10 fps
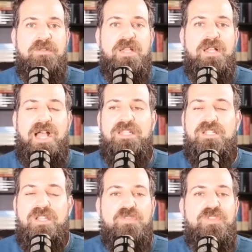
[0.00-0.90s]
I
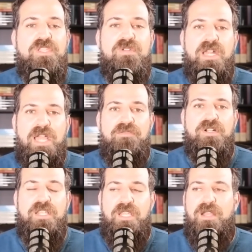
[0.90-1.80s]
don't think you could ever
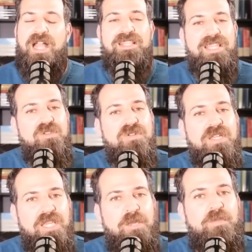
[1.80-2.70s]
I think you can
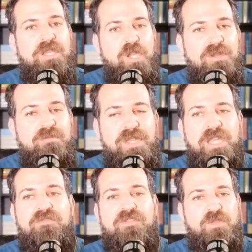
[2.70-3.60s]
keep a human
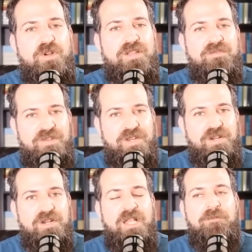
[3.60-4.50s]
being from learning
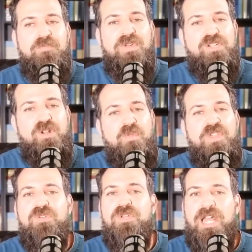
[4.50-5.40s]
fear, but I don't
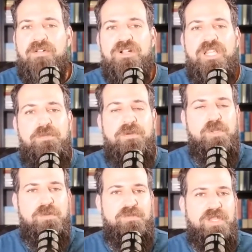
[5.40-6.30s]
think you could ever keep a
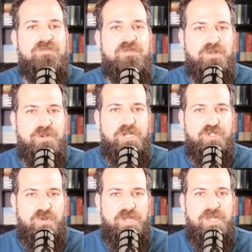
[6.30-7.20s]
human being from learning
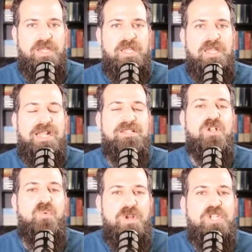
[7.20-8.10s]
joy. And so
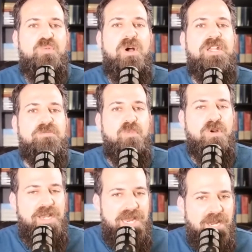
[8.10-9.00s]
which one is more
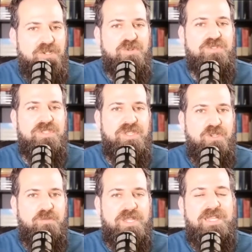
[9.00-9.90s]
natural to the
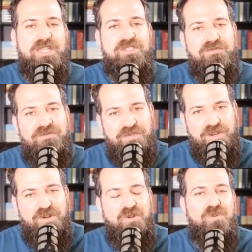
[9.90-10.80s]
human? Is it
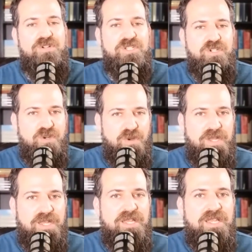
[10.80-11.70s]
fear or is it
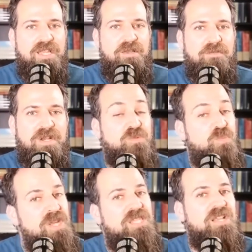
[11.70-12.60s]
joy? Because
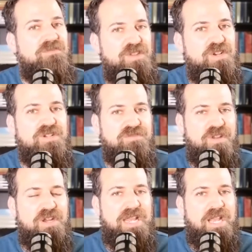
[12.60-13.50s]
we think fear is
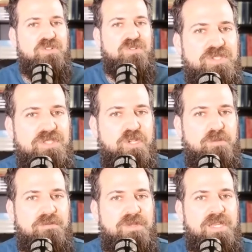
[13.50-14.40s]
very natural
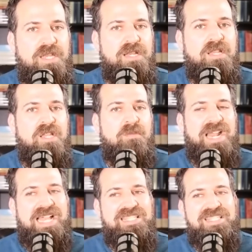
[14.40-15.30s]
human being, but
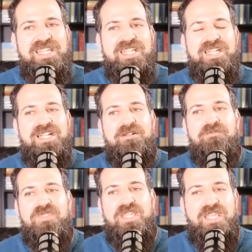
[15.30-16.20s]
I think
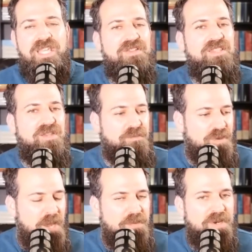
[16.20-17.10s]
given the
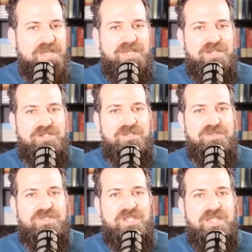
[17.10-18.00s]
proper
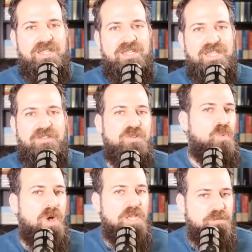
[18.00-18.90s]
conditions, if it
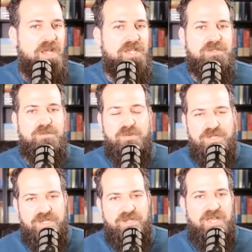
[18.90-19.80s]
was possible,
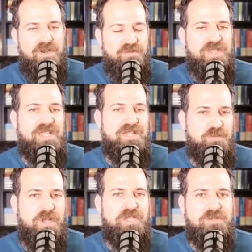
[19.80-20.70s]
which I don't think it is
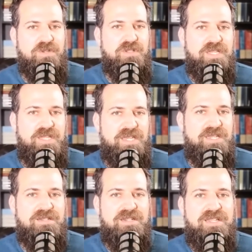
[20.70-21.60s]
possible in
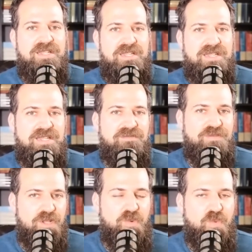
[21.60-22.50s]
a
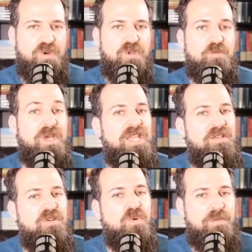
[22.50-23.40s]
fallen world, but if
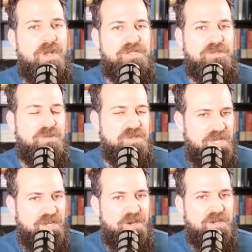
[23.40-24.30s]
it were possible,
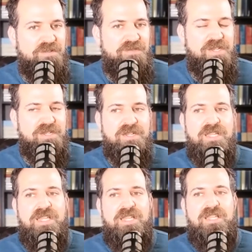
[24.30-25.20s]
say Garden of Eden,
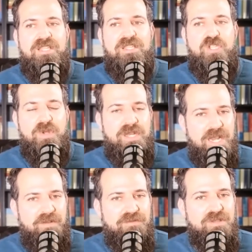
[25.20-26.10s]
you would
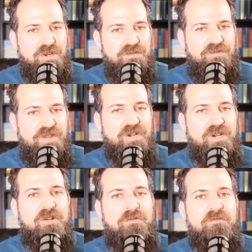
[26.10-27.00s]
never learn fear,
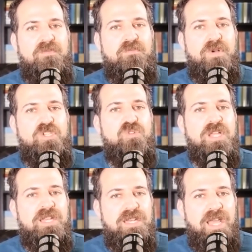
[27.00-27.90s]
but you
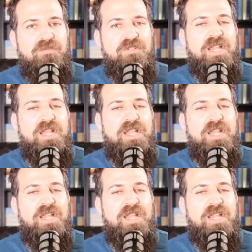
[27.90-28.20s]
could never